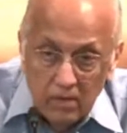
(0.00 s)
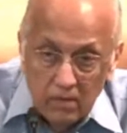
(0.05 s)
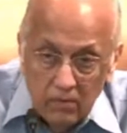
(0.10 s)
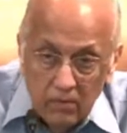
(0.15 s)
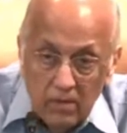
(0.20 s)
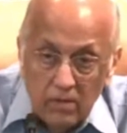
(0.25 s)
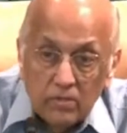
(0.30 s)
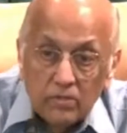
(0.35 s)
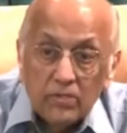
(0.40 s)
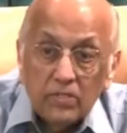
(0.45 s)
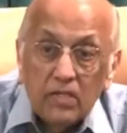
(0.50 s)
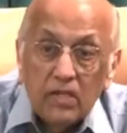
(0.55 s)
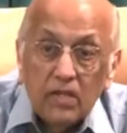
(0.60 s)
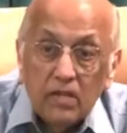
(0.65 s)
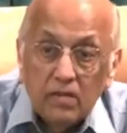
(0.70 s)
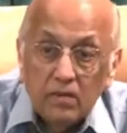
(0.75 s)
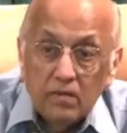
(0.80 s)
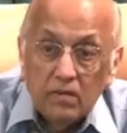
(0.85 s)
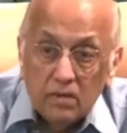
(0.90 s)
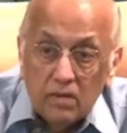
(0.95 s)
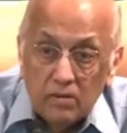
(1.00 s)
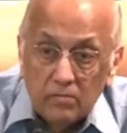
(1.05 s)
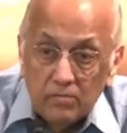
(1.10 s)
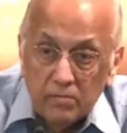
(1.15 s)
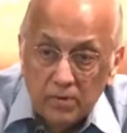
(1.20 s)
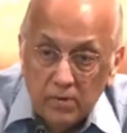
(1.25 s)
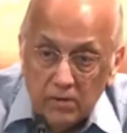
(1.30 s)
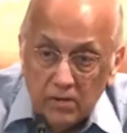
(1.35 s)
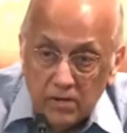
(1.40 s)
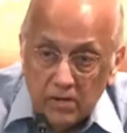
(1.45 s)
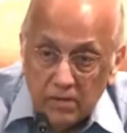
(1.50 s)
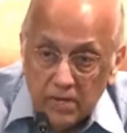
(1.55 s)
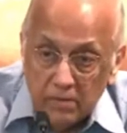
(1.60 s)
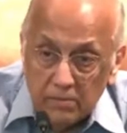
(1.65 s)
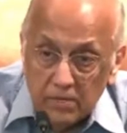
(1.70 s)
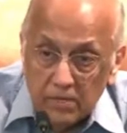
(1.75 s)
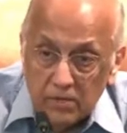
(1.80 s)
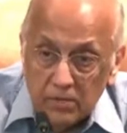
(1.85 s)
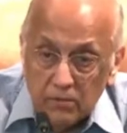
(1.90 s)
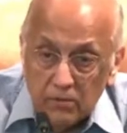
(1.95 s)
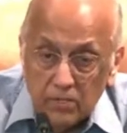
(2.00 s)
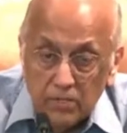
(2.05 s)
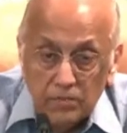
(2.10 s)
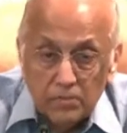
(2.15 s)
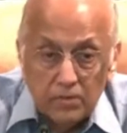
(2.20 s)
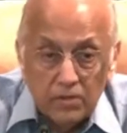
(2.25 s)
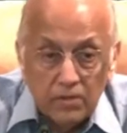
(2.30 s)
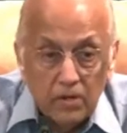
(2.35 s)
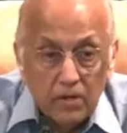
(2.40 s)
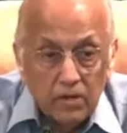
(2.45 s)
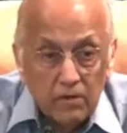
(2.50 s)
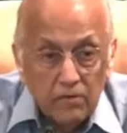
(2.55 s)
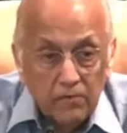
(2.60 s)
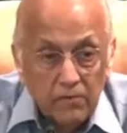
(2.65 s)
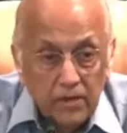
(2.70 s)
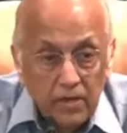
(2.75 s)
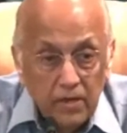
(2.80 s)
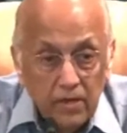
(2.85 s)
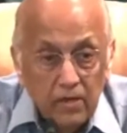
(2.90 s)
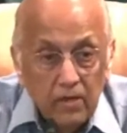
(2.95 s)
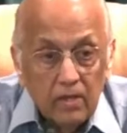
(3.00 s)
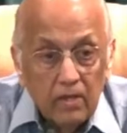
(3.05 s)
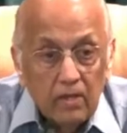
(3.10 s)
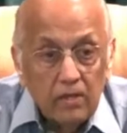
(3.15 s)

when you're sitting at your computer tempted to watch pornography,